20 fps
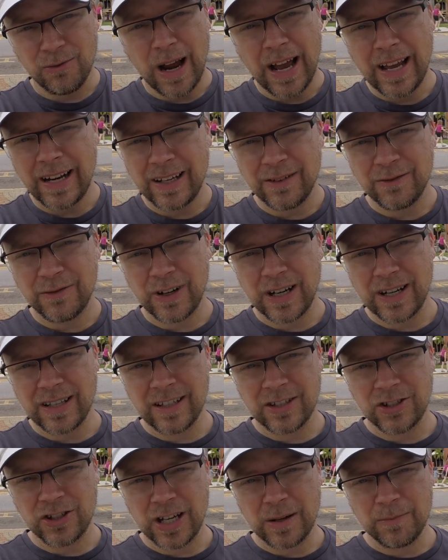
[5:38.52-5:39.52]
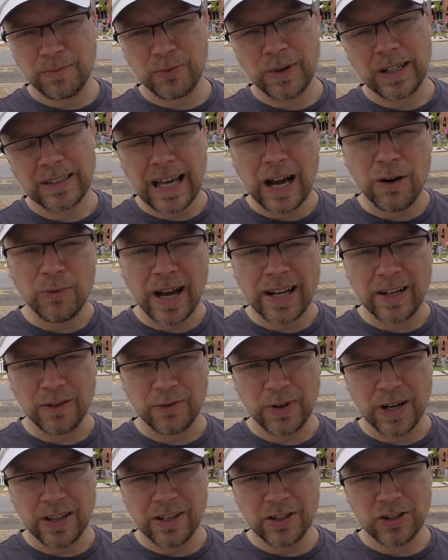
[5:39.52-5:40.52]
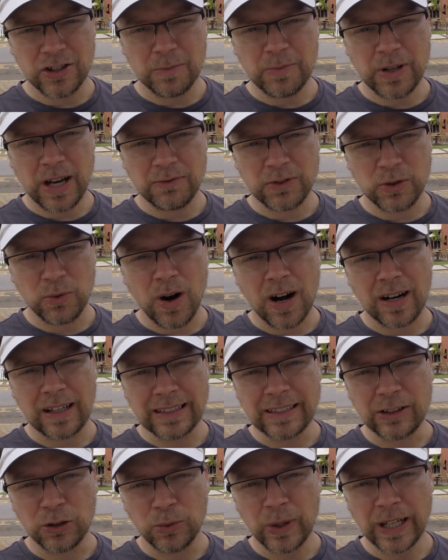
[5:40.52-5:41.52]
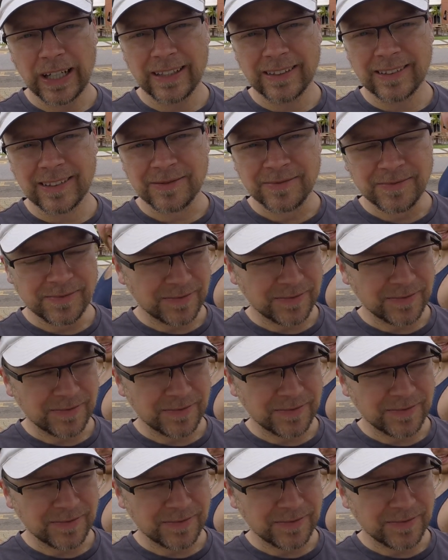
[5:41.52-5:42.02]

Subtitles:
right in front of the ship. Well, not right in front of the ship. You have to walk a little ways.